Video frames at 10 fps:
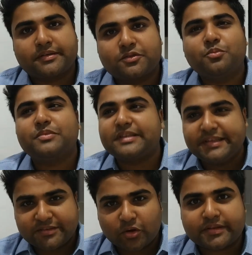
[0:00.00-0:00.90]
So
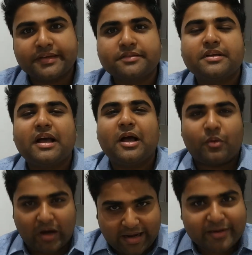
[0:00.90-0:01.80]
these all things
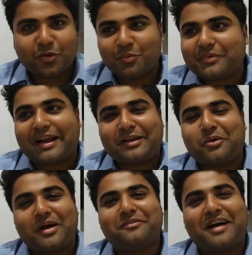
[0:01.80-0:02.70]
I know. Right
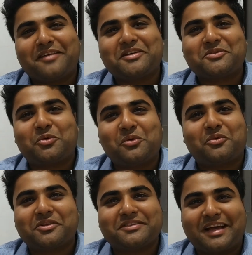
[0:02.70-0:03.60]
now I am 5 years old
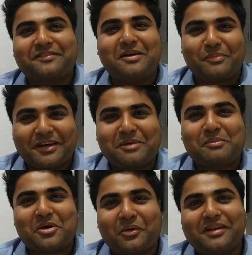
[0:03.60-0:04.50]
because I have completed
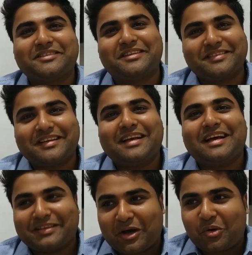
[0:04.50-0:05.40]
my college, and
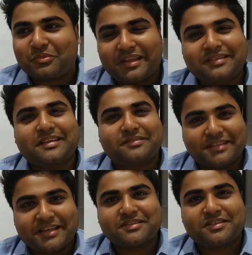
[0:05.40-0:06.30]
now things have
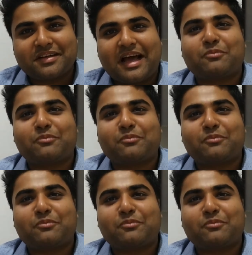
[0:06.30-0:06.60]
changed.